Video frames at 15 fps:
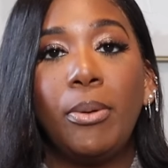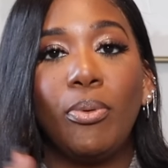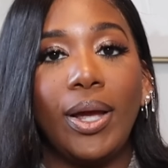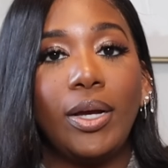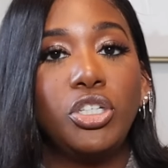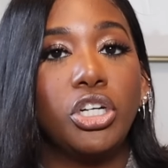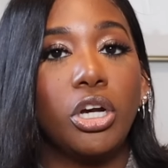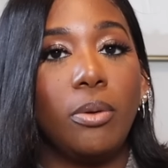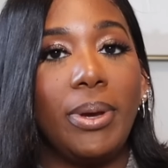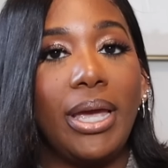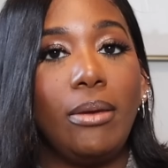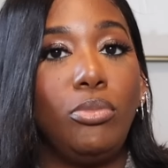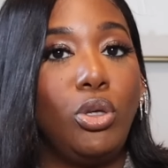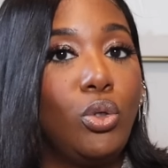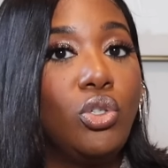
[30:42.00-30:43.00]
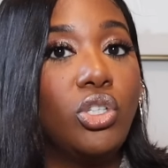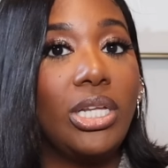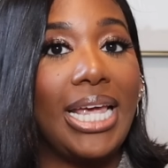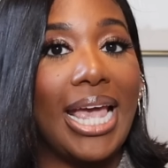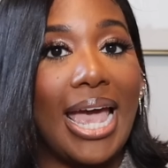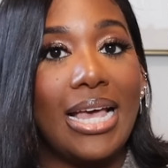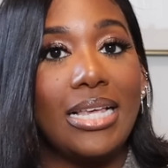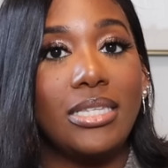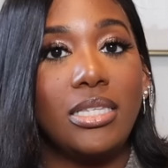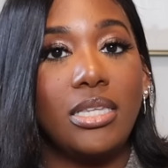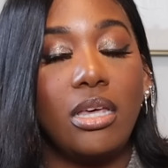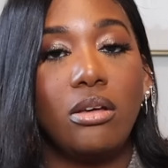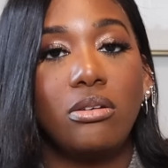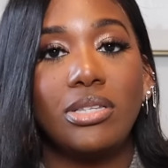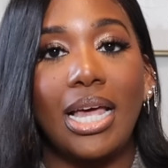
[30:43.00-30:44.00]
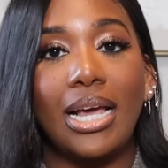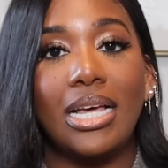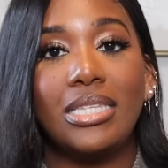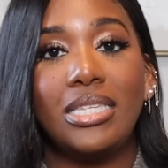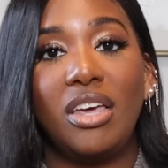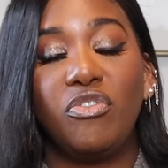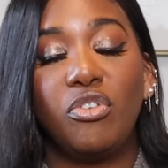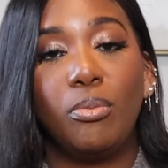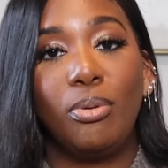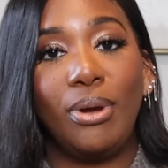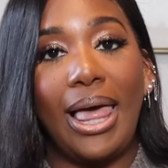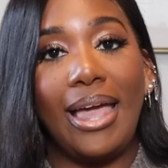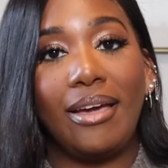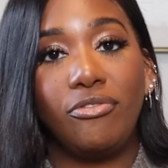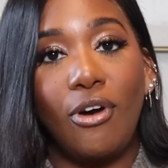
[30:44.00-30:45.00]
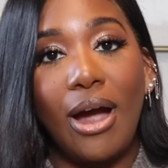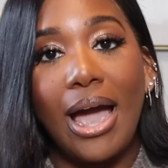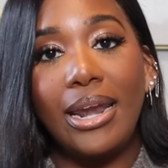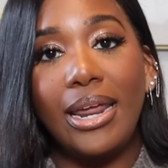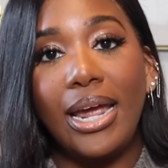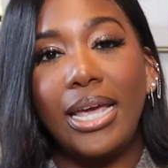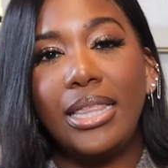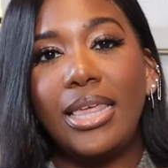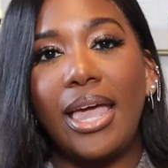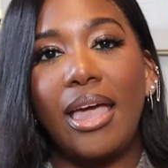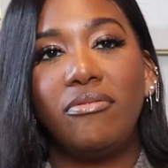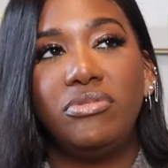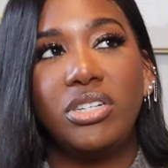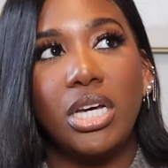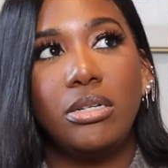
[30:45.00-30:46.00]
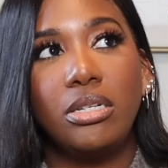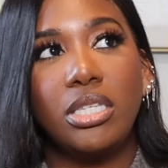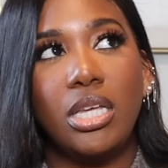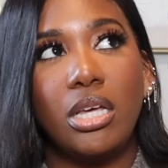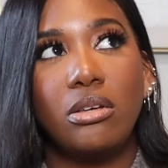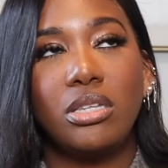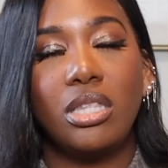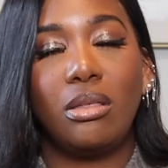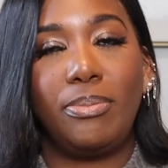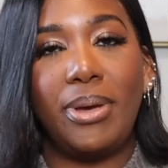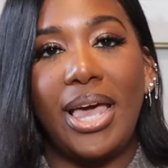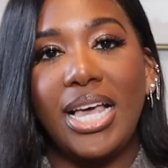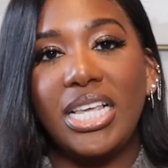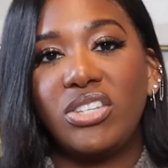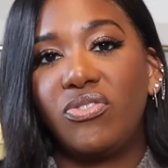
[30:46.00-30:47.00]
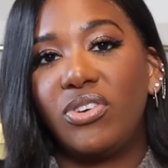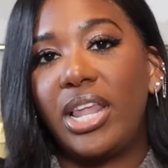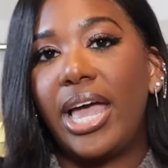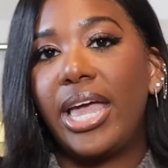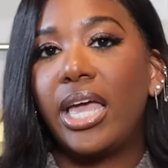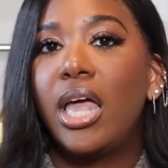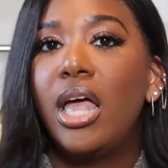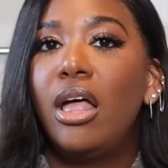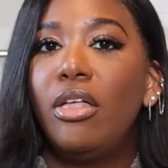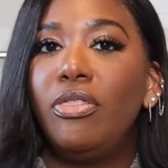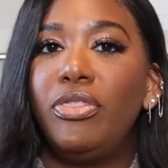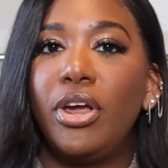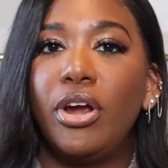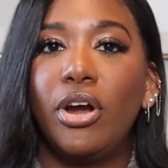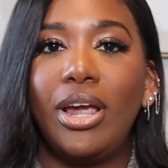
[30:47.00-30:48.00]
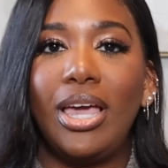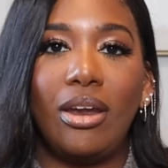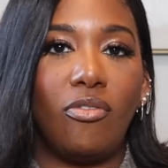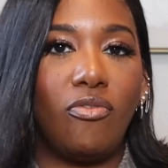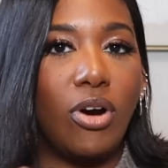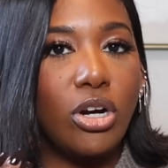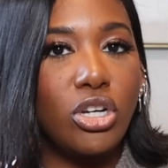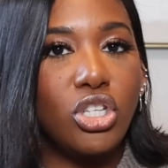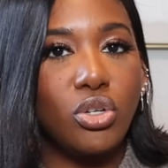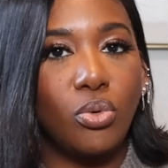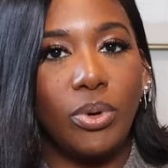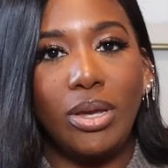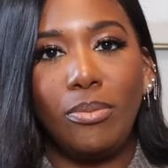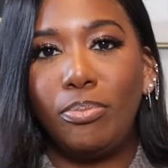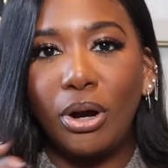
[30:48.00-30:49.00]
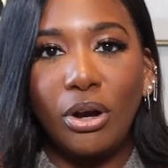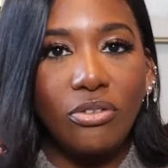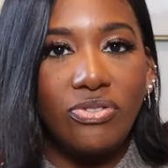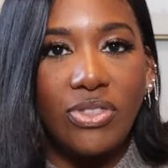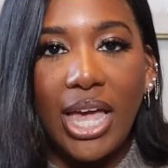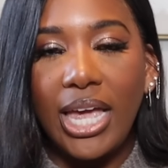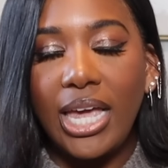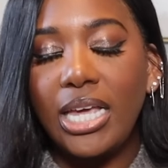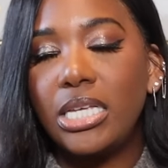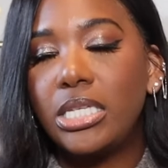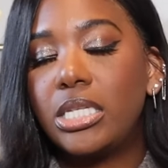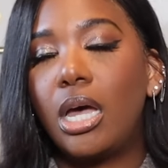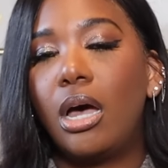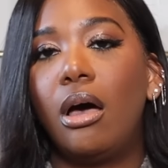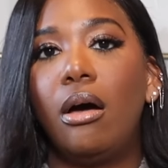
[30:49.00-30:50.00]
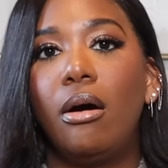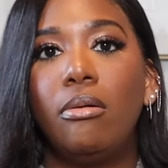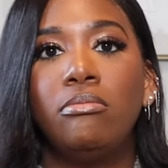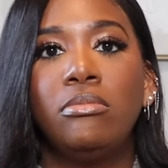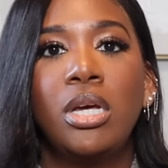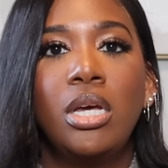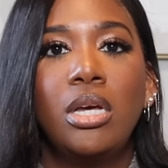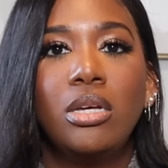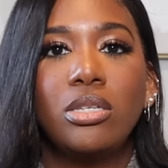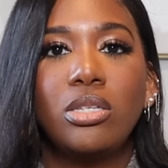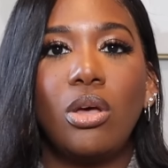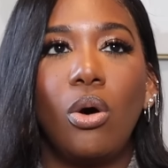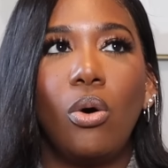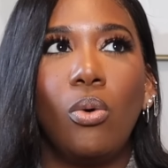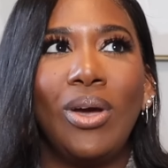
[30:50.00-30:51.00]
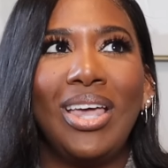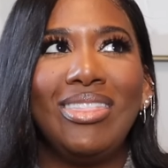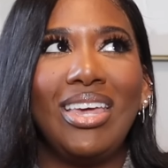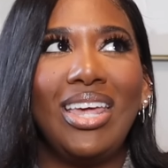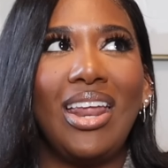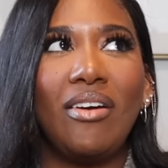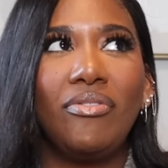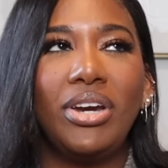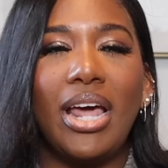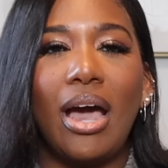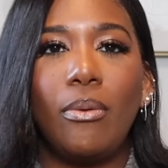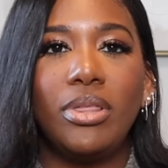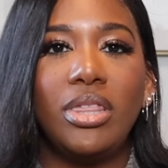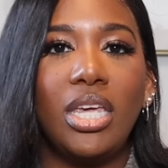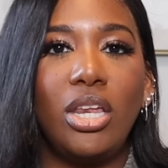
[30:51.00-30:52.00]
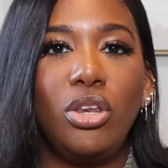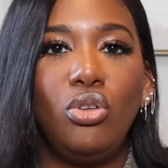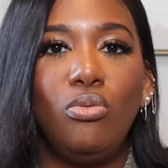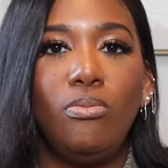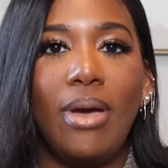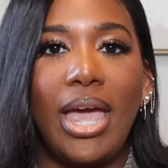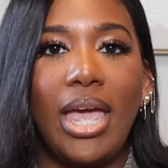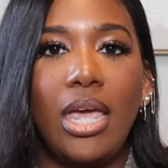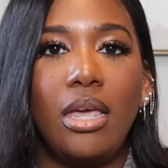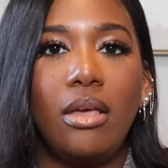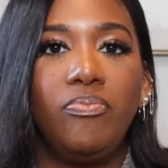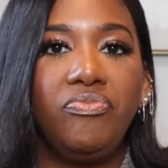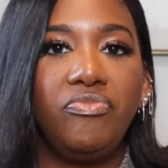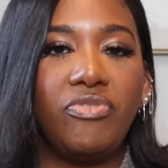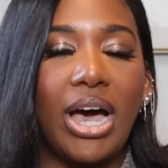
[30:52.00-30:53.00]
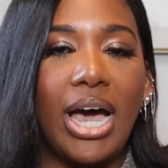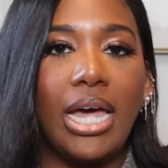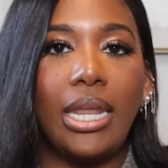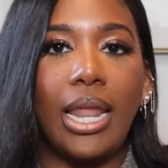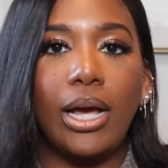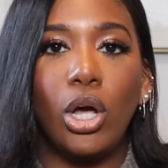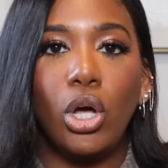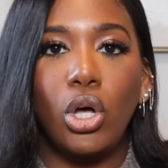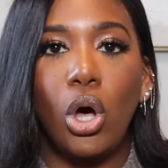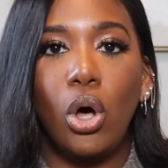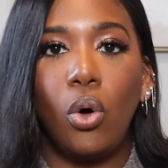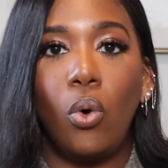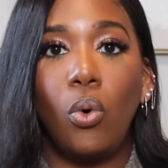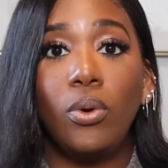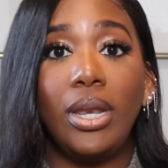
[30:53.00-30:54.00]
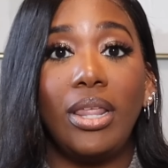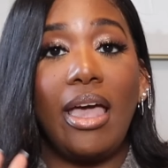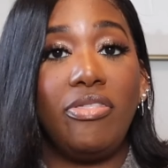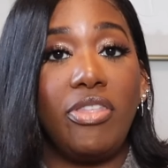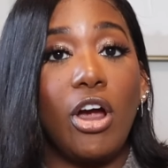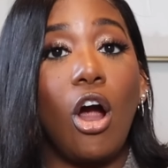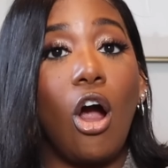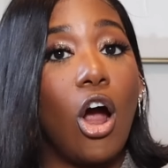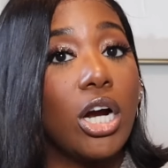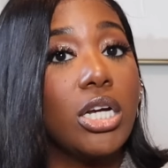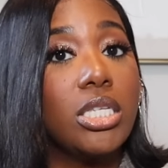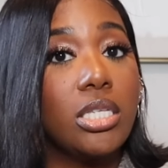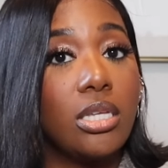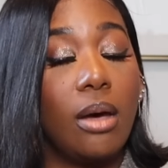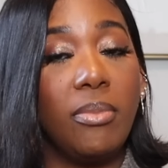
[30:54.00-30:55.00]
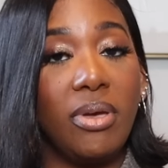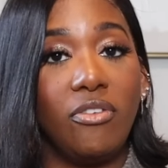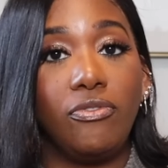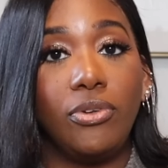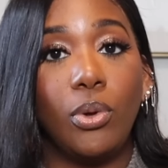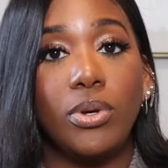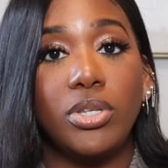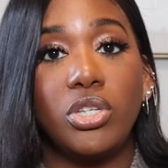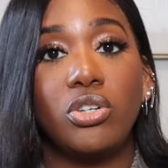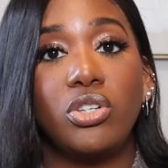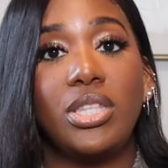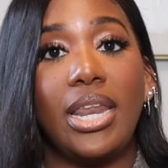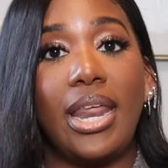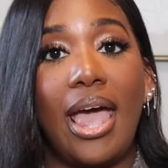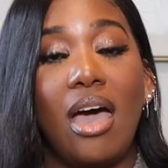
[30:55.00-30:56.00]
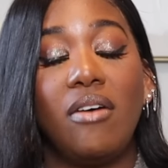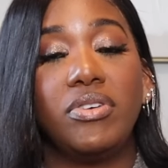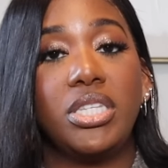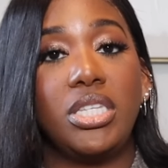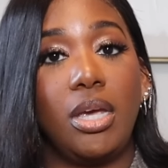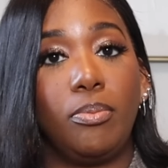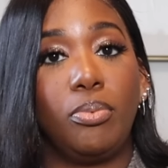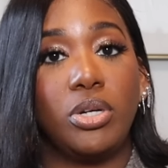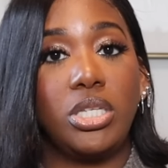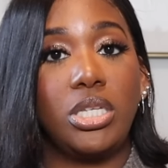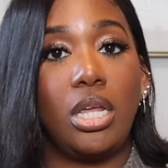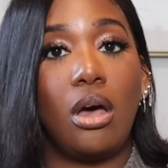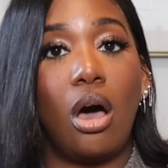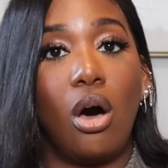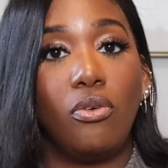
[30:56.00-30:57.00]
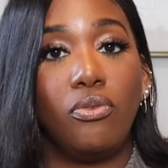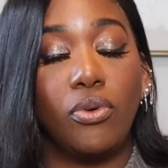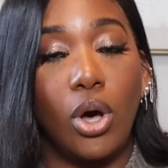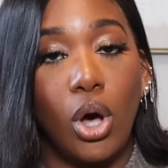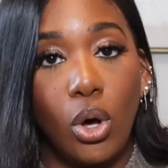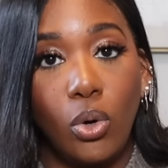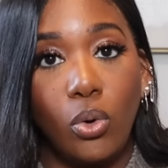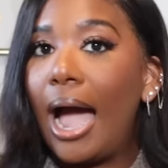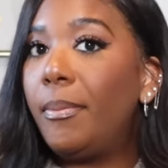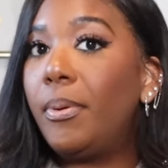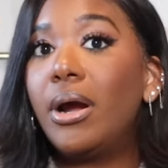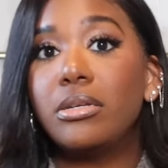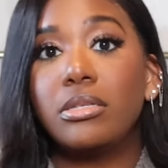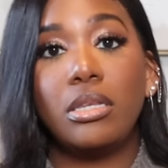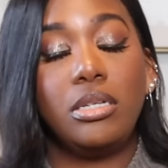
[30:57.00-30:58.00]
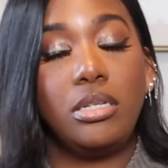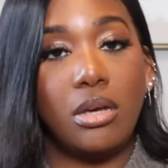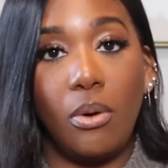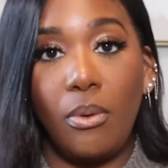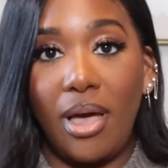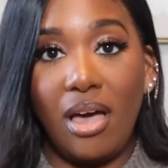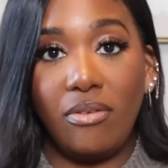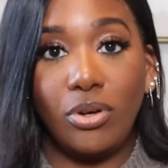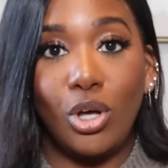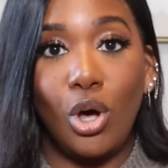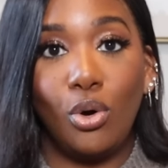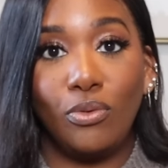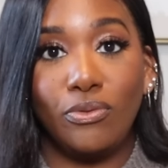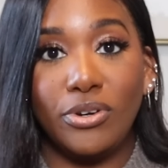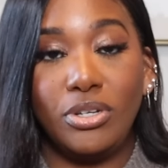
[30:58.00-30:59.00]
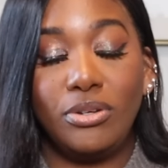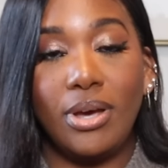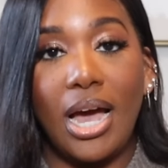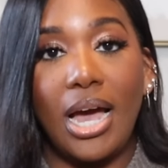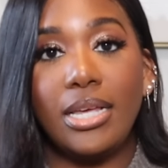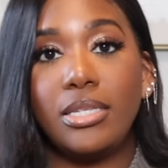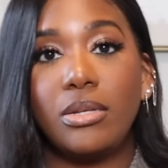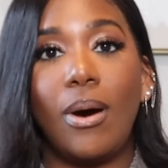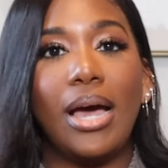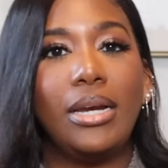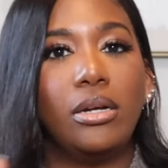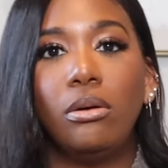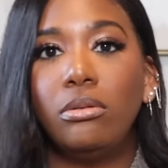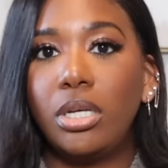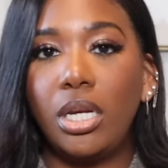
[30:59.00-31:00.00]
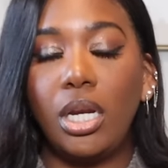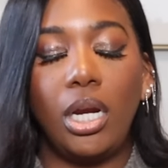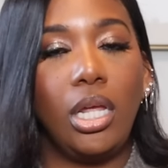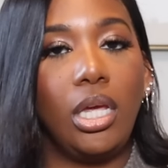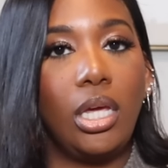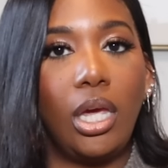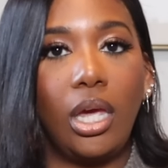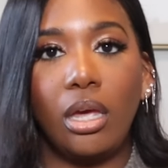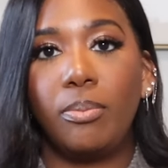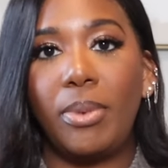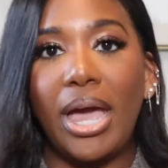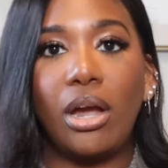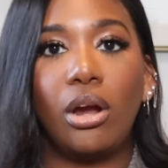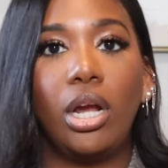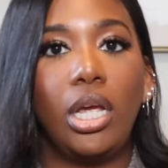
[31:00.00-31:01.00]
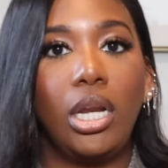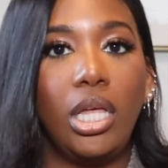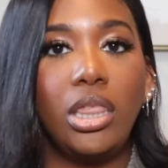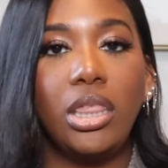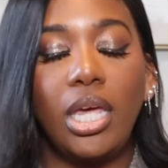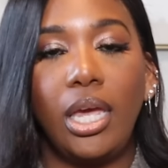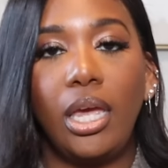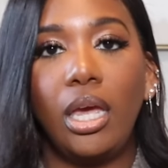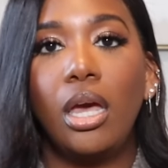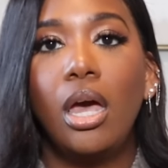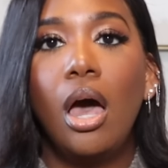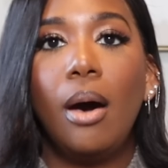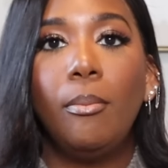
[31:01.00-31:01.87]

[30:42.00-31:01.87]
Brown Sugar Babe usually has sales, like I said, for Black Friday. They have done sales in the past for like their anniversary, birthdays. Um, so, and then every now and then you may find like a code. And there are some influencers that have a 10% off code. I personally don't have a code for you guys, so I don't get any kickback or anything.